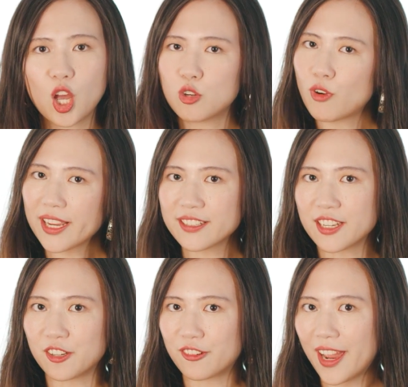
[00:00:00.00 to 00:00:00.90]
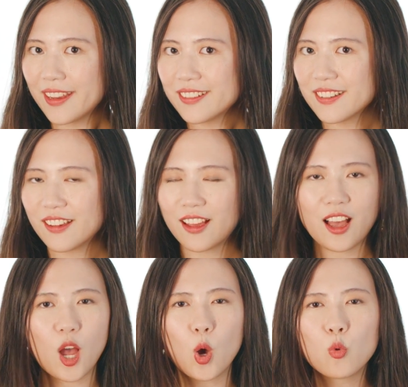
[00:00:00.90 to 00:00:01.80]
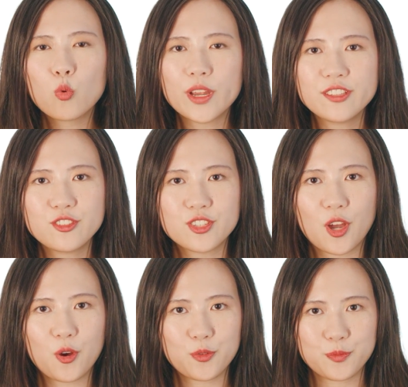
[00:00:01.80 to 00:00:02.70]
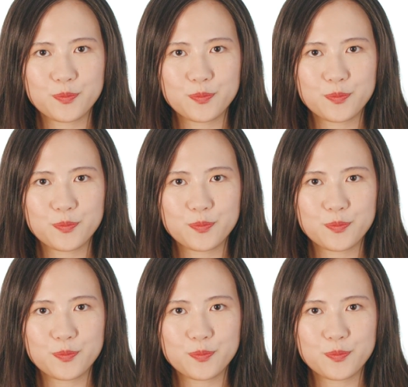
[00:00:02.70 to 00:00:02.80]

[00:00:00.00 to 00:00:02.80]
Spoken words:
a rectangle, right? A window,